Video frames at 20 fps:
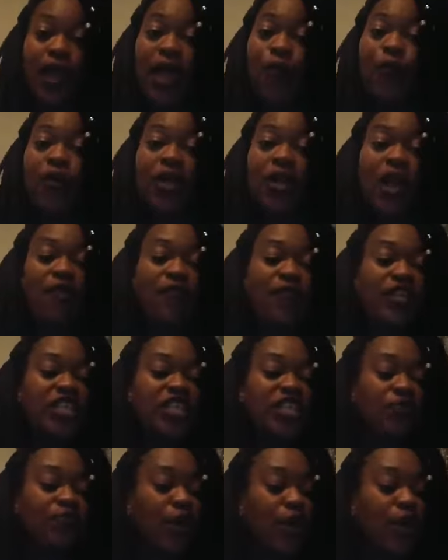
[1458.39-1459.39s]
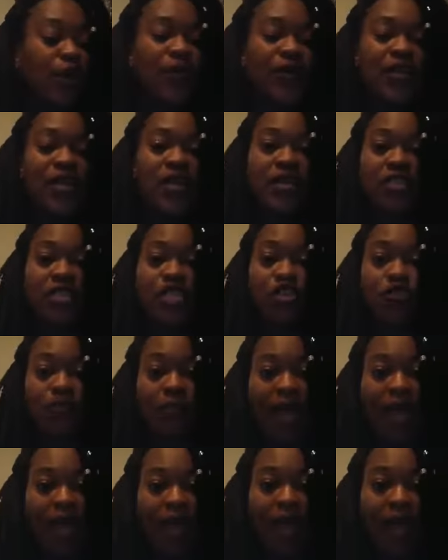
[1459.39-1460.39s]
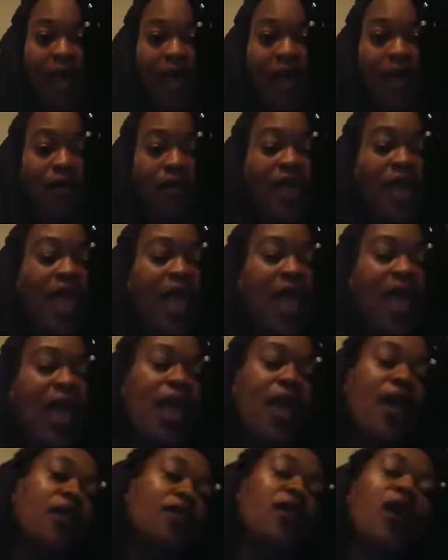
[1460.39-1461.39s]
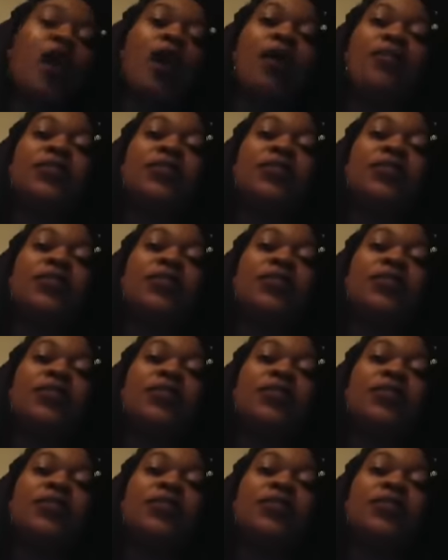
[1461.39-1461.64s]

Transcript: like whatever experience you may have and